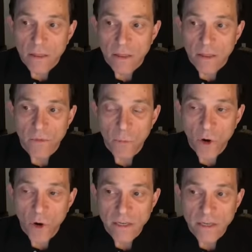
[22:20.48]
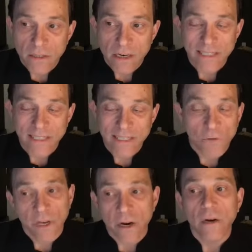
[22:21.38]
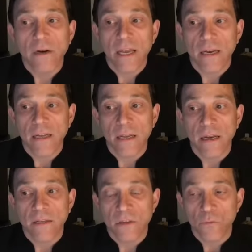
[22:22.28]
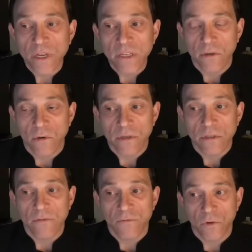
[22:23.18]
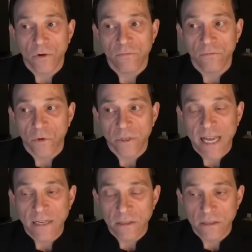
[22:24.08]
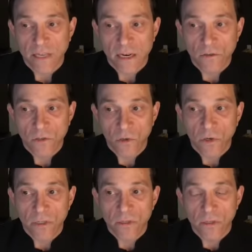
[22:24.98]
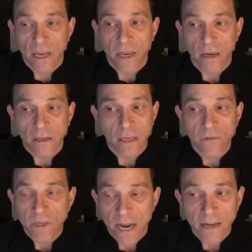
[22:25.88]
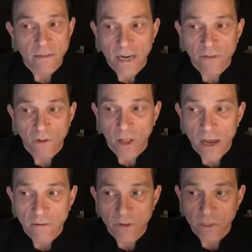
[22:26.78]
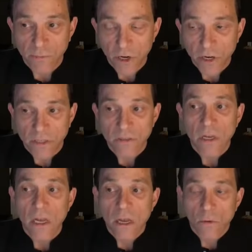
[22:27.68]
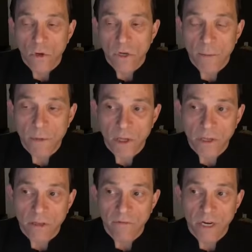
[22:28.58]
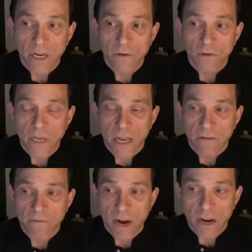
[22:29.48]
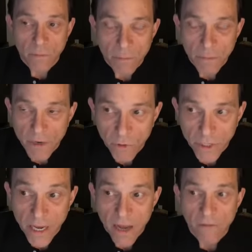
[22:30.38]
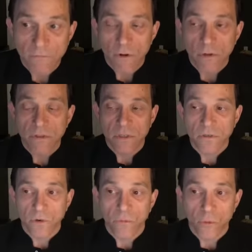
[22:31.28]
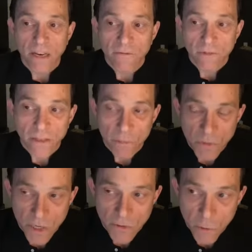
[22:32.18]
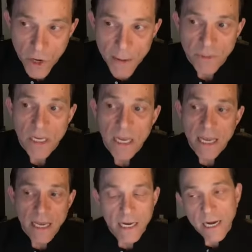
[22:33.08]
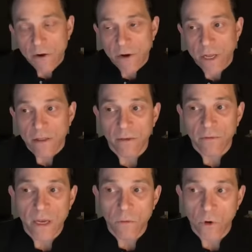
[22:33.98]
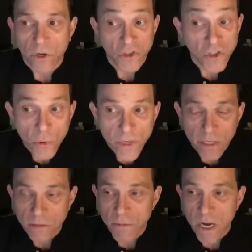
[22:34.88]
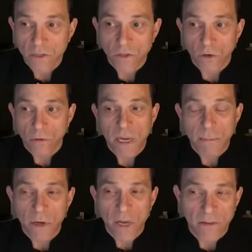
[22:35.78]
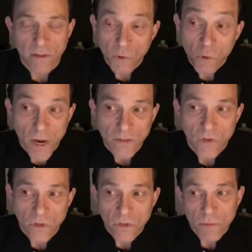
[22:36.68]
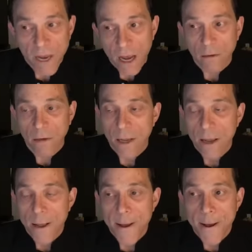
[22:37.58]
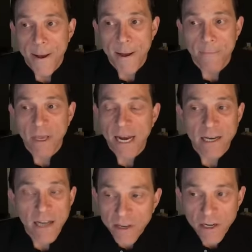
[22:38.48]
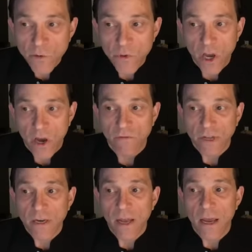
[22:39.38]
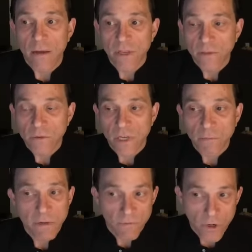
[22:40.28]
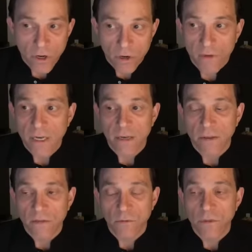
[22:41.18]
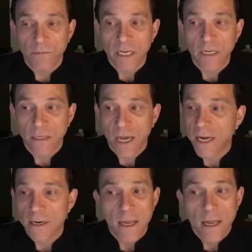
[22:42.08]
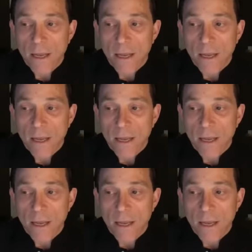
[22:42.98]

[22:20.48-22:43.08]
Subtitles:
the point is that it's out there, and it's a resource for dentists, dental students, and even guys that have a lot of experience will come and look at the videos and find them to be really helpful to sort of reinvent themselves perhaps in an area that they weren't doing as much or maybe had some questions about. It had nothing to do with COVID. This was done before COVID, and this was done